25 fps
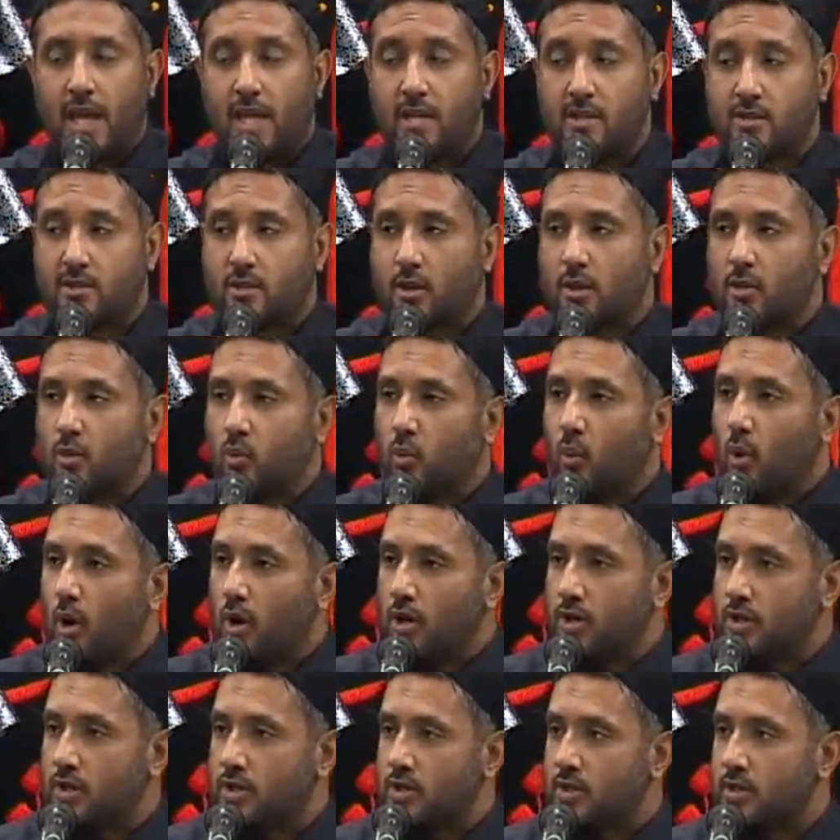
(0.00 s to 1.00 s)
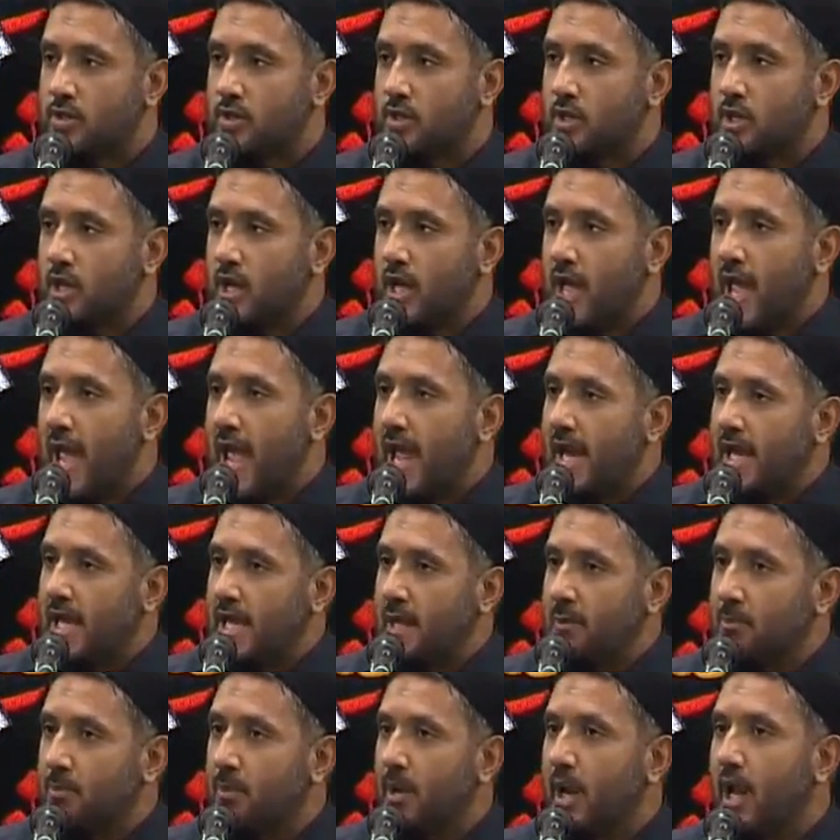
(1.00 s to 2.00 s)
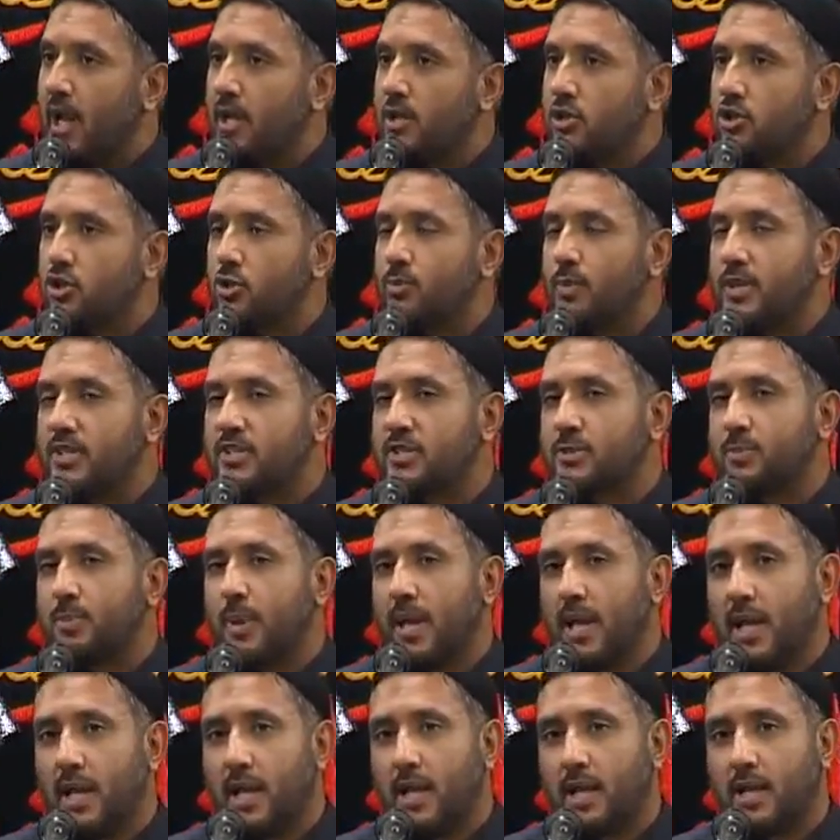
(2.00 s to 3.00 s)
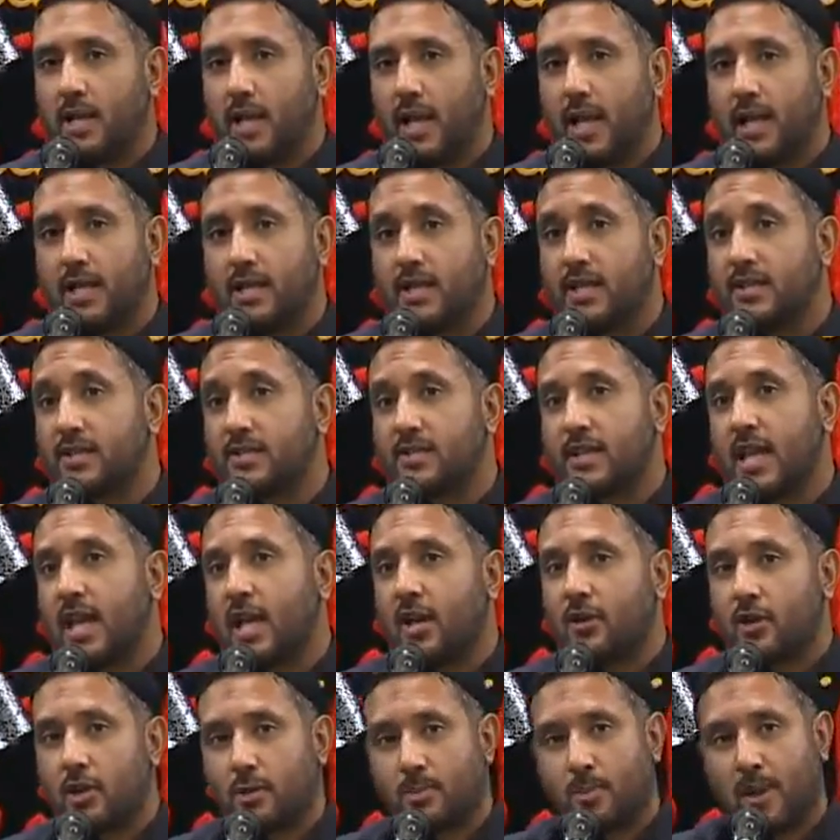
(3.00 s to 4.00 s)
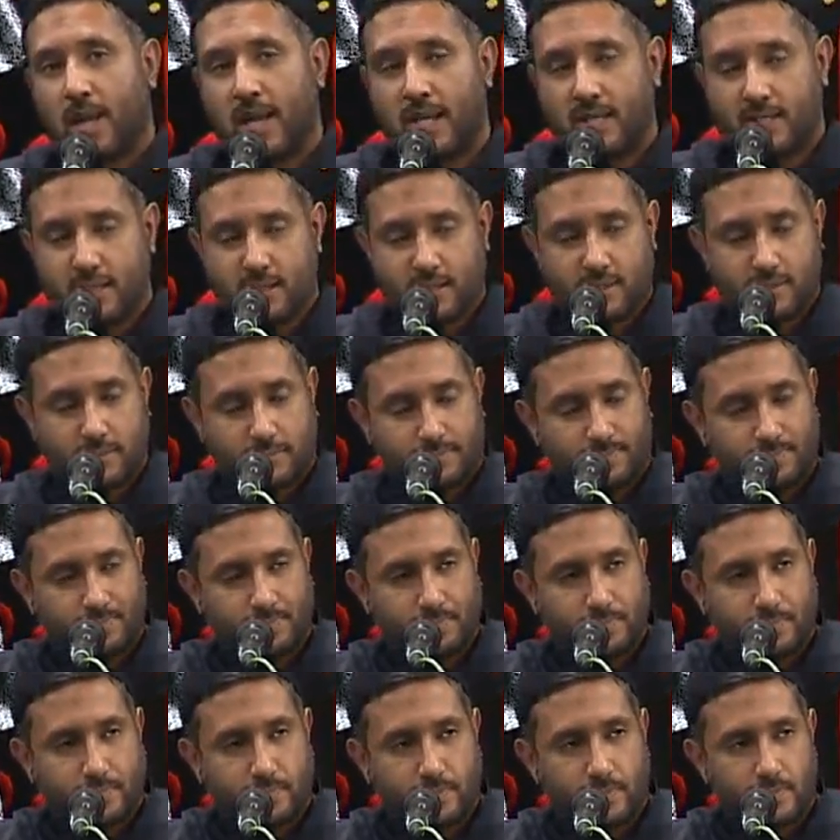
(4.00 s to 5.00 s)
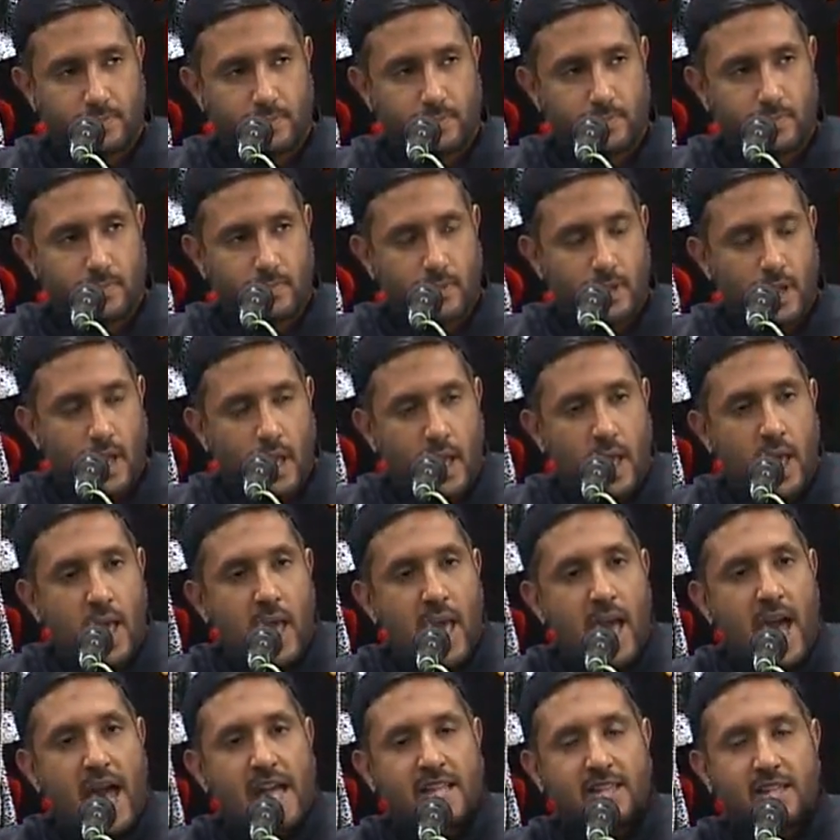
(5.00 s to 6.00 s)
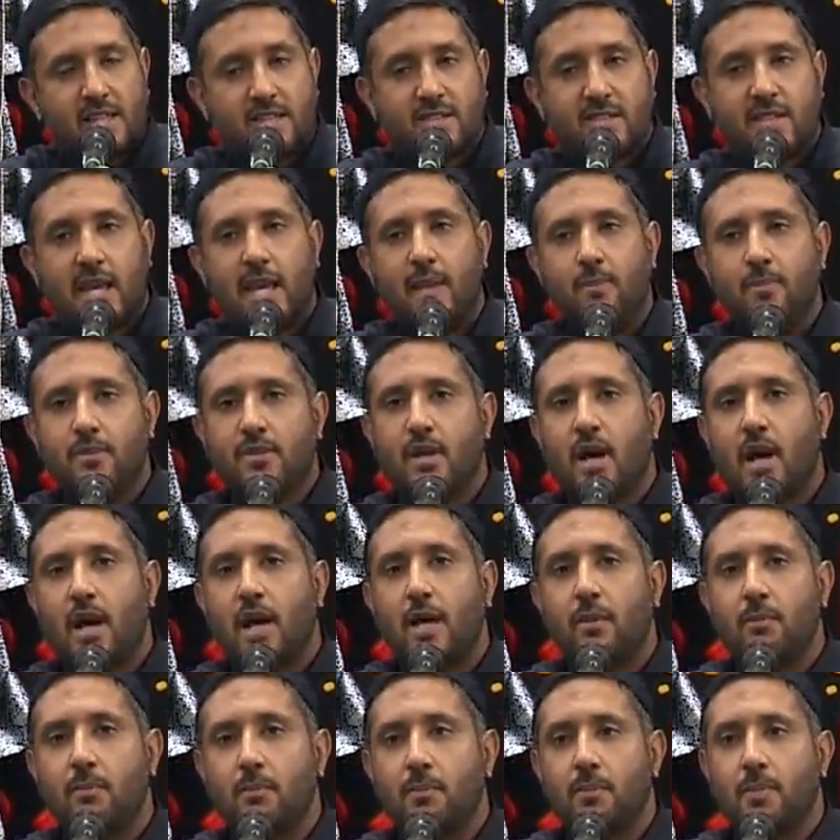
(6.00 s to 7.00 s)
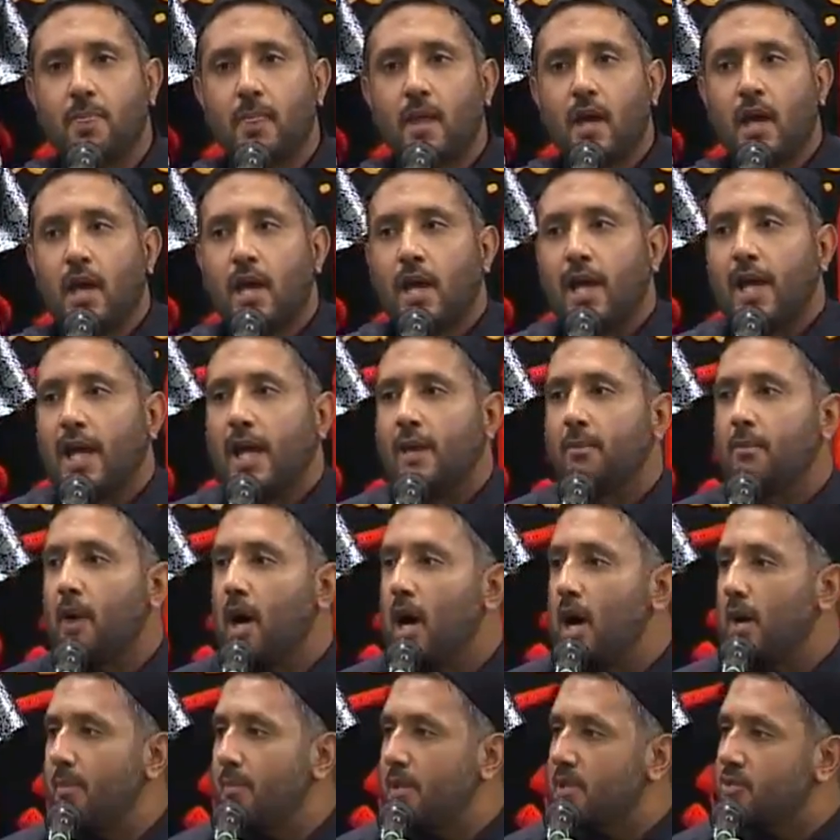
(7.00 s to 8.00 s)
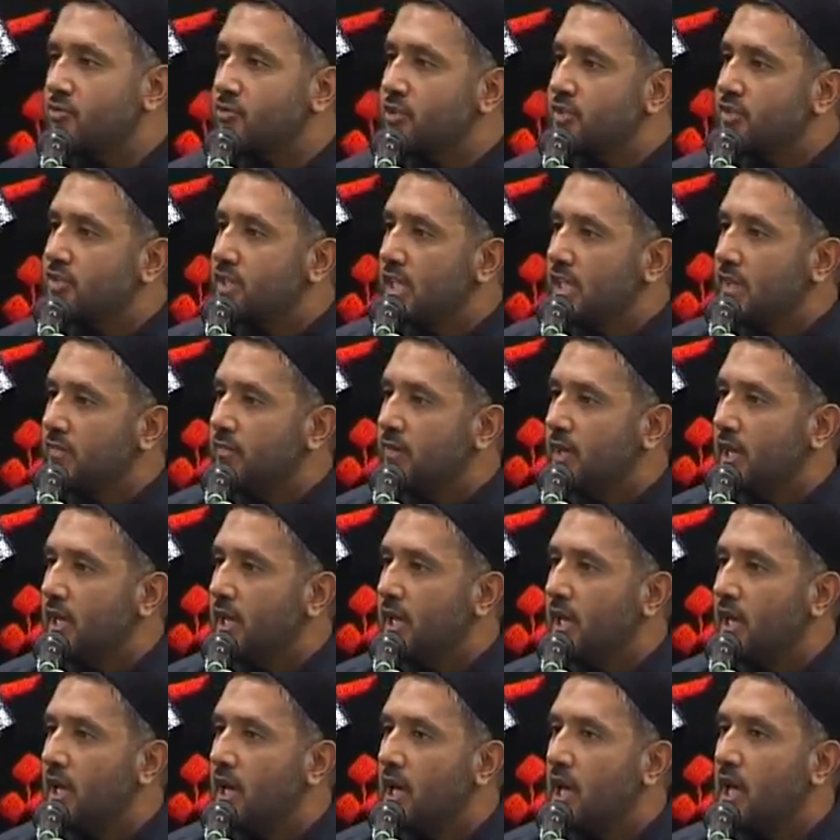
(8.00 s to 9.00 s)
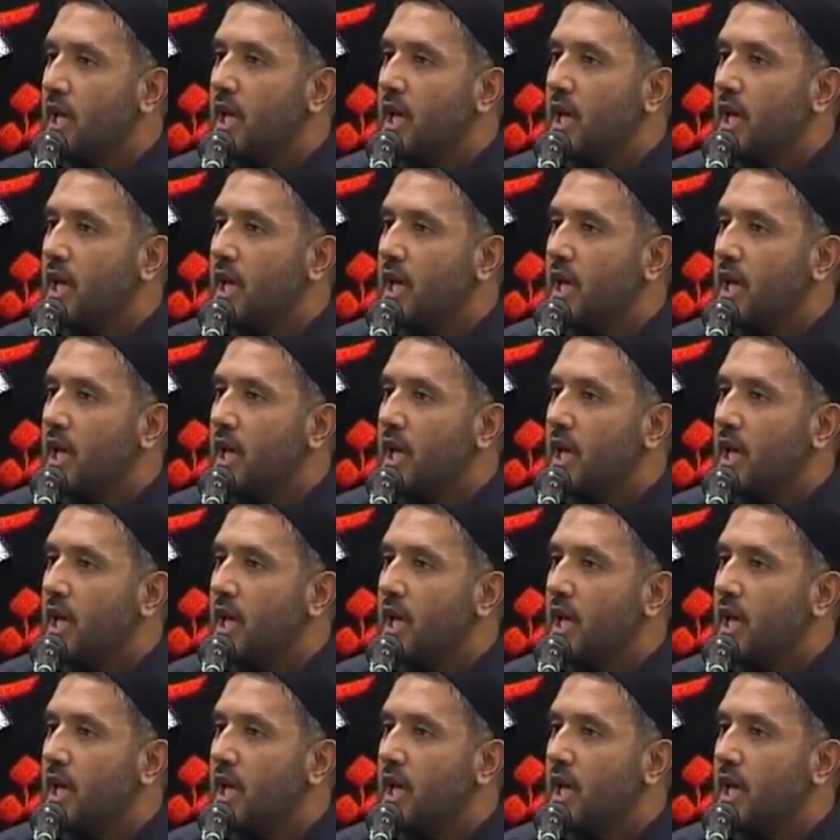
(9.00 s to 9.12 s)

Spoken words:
He does not want any blood to be spilled in this sacred place. At the same time, Imam is receiving